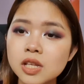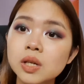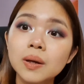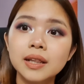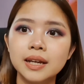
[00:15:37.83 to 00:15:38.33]

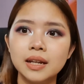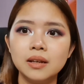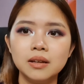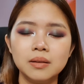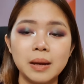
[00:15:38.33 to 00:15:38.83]
So
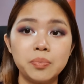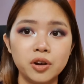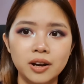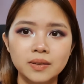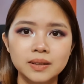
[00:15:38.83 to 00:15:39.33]
another like
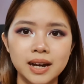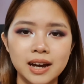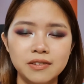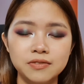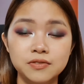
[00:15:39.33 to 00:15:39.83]
product that
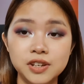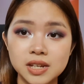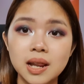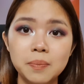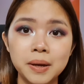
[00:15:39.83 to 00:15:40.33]
I've
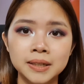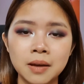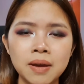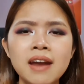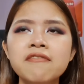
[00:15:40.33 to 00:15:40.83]
recently picked
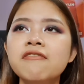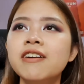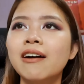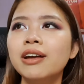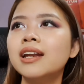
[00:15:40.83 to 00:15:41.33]
up and
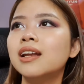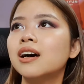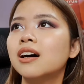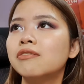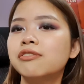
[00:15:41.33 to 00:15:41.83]
fell in
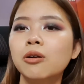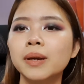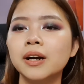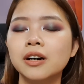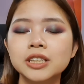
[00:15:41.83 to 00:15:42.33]
love, oh my
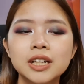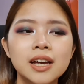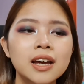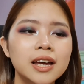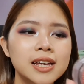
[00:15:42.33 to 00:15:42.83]
gosh,
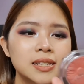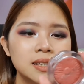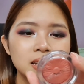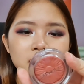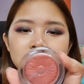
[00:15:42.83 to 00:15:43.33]
is
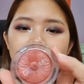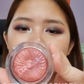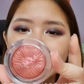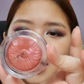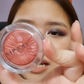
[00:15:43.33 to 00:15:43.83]
this
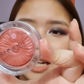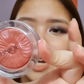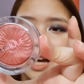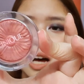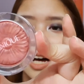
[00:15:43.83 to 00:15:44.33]
Clinique
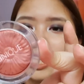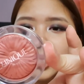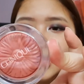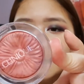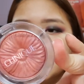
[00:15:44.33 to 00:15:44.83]

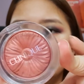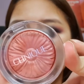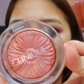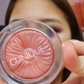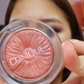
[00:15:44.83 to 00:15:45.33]
Cheek Pop